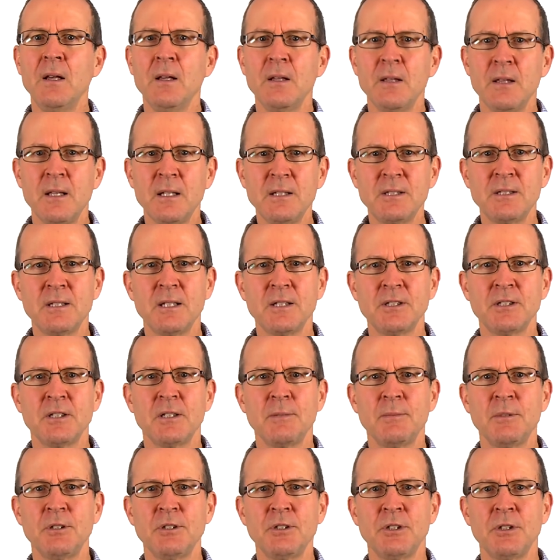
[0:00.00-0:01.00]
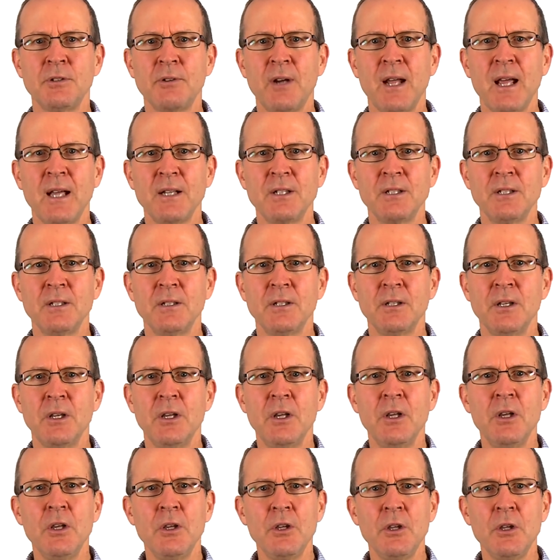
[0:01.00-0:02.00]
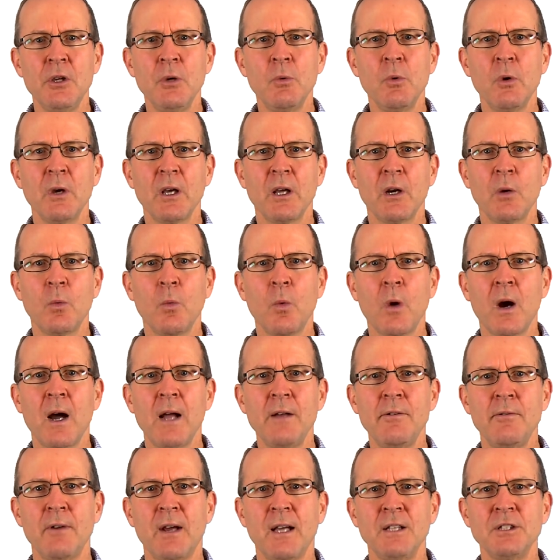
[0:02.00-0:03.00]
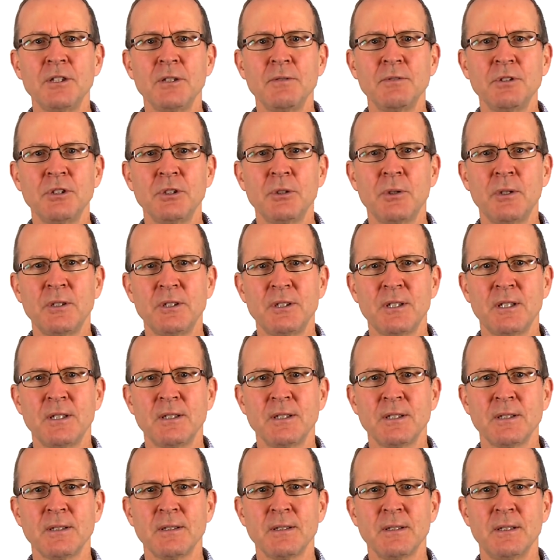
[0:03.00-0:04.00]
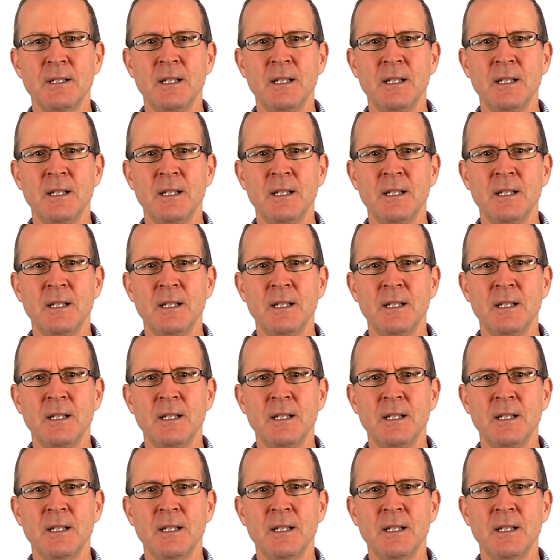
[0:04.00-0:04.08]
This system is direct. You will get a wide range of choices.